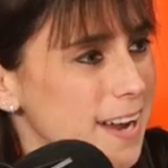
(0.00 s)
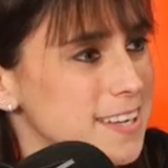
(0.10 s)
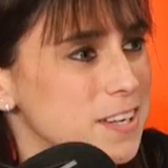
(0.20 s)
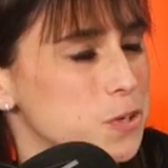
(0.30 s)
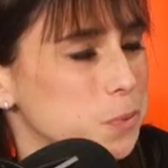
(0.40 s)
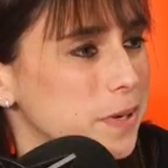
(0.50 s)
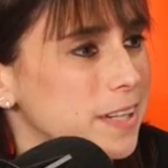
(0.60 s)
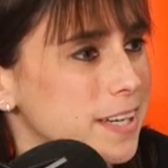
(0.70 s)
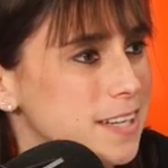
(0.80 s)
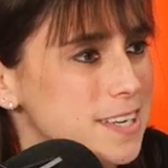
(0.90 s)
I tend to
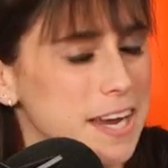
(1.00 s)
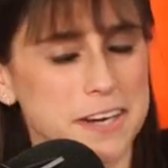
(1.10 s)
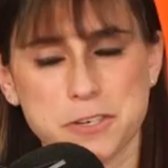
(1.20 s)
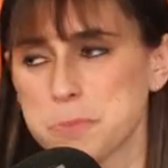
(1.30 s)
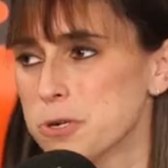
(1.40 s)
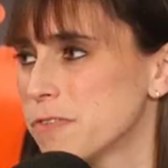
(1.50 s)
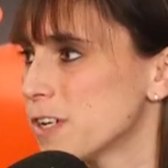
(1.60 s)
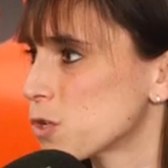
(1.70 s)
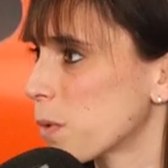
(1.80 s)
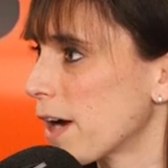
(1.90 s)
really take to
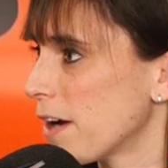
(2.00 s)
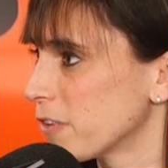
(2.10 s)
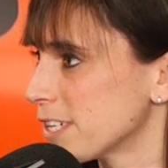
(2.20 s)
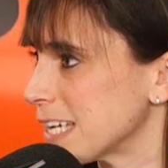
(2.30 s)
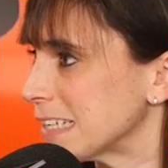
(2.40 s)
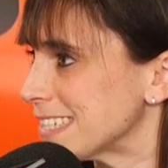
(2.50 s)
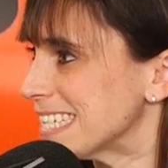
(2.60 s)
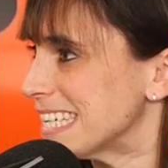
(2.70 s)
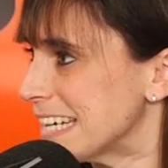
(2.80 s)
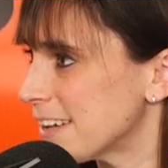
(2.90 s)
movies where every single
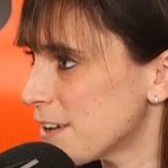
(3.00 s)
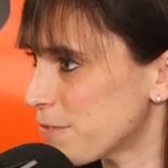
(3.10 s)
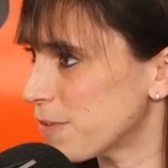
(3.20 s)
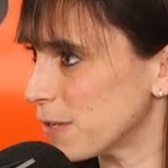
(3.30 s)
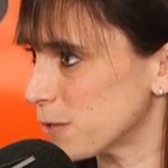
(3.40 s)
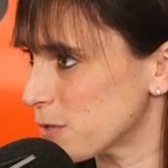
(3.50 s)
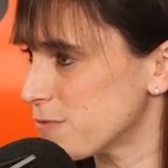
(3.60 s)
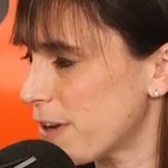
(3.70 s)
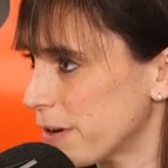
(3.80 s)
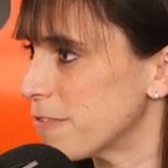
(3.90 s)
scene in it feels
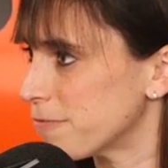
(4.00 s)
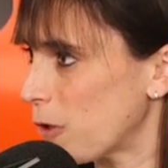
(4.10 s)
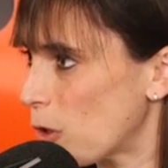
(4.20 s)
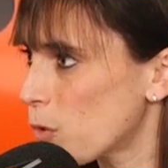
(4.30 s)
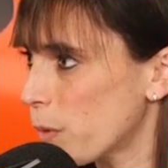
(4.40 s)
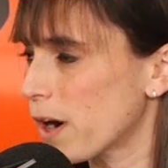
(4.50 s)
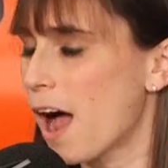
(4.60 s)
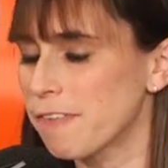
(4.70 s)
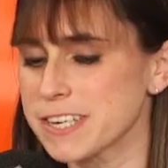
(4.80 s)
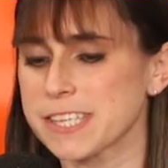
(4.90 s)
very full, where uh,
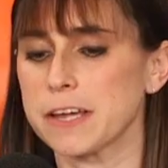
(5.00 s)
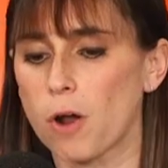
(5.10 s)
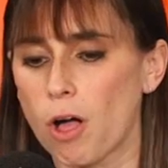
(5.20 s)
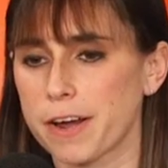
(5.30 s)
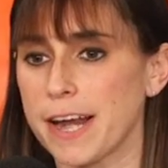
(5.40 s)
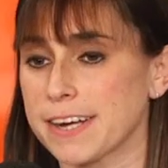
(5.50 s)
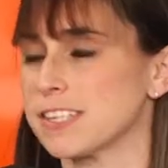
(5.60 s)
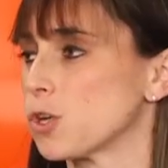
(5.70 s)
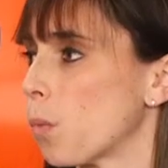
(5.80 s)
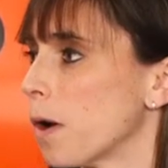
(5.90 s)
obviously it uh, all connects
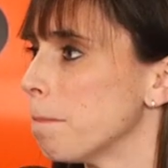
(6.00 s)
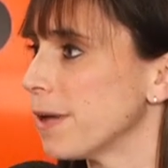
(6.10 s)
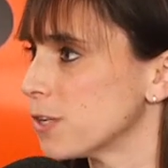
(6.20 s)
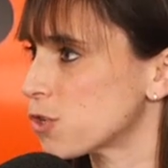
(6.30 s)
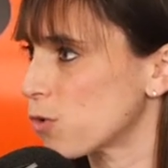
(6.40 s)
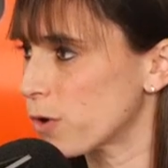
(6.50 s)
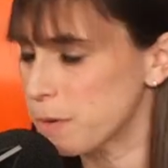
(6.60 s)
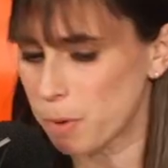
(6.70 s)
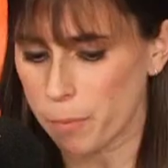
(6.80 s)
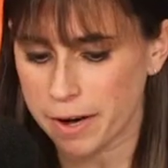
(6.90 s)
into one big story,
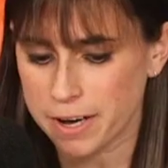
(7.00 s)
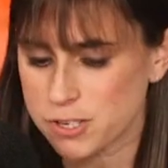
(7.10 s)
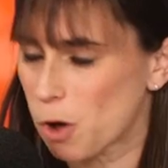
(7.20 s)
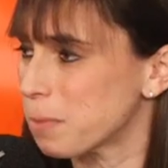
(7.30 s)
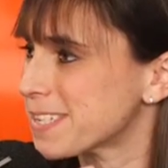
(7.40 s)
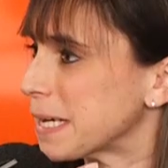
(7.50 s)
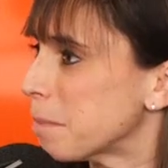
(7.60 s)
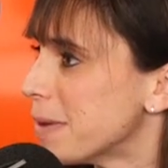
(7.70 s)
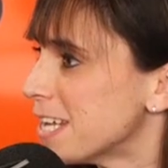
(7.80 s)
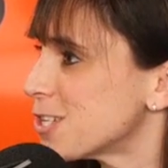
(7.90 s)
but yep. where it's almost like
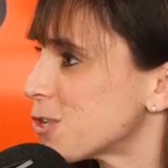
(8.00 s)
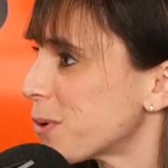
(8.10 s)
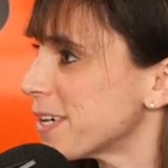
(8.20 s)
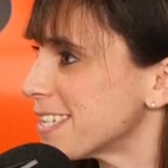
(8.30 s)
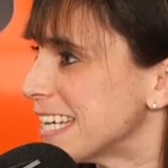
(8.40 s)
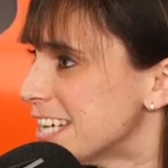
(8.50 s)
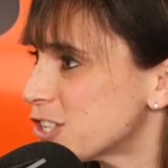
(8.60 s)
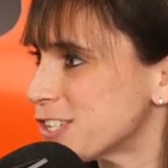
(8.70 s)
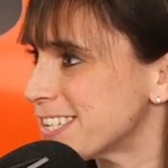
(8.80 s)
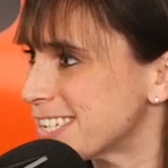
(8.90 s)
mini stories in
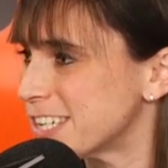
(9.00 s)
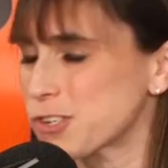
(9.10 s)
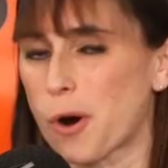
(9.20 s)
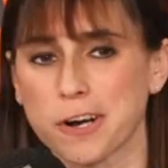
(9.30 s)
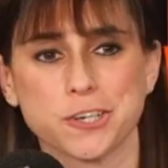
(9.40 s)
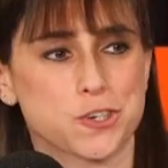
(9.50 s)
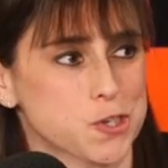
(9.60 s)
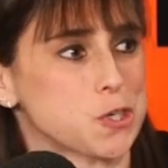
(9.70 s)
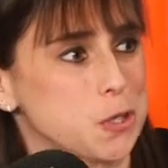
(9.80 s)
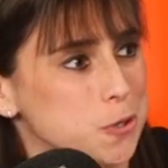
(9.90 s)
each, and scenes aren't
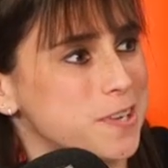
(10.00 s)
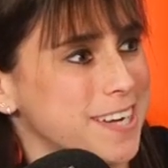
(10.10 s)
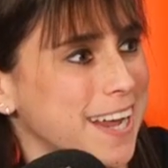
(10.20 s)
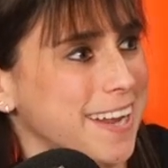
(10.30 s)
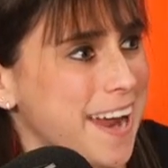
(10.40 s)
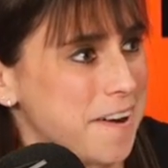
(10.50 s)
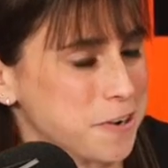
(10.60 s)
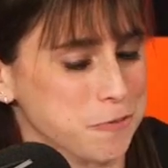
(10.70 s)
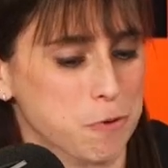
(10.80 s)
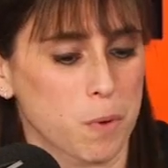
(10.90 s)
just used to get a
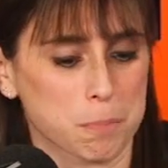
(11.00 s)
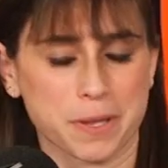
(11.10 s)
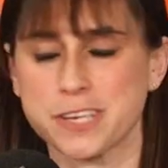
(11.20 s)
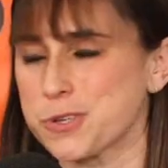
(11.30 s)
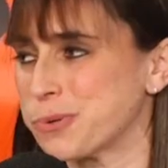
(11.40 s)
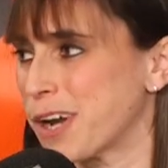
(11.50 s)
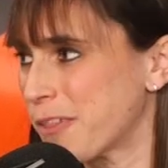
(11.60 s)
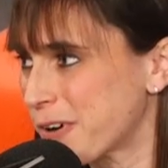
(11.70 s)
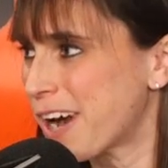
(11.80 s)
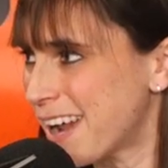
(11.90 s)
character from one place to
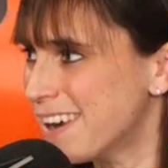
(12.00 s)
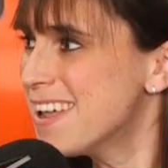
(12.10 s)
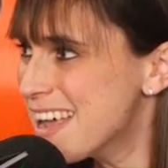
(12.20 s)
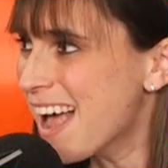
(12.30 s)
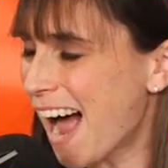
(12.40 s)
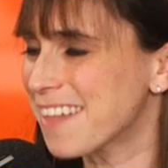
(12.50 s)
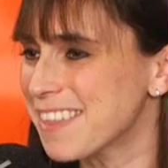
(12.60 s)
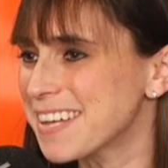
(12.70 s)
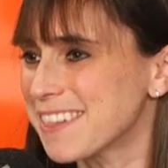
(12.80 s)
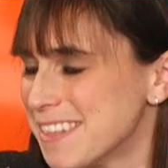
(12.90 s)
another. And I
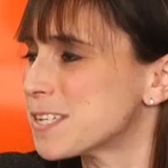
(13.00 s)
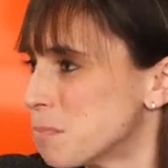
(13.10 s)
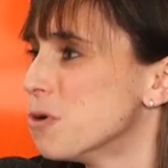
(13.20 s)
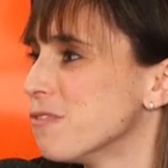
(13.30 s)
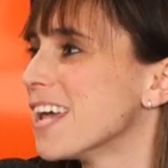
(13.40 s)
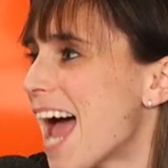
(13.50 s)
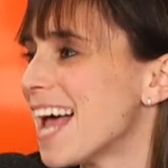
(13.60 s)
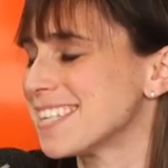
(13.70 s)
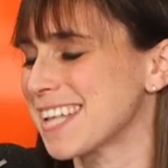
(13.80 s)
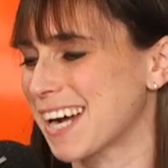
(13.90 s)
think this movie
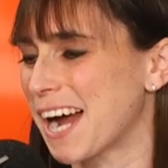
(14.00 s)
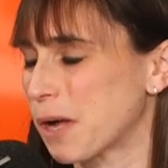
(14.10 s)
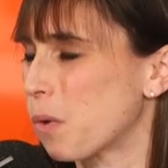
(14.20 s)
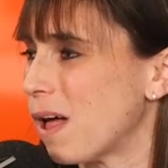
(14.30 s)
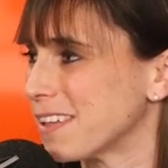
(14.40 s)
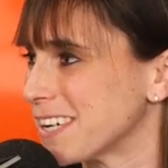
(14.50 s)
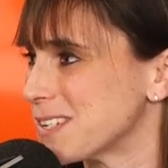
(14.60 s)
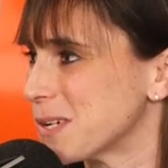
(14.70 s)
has that kind of quality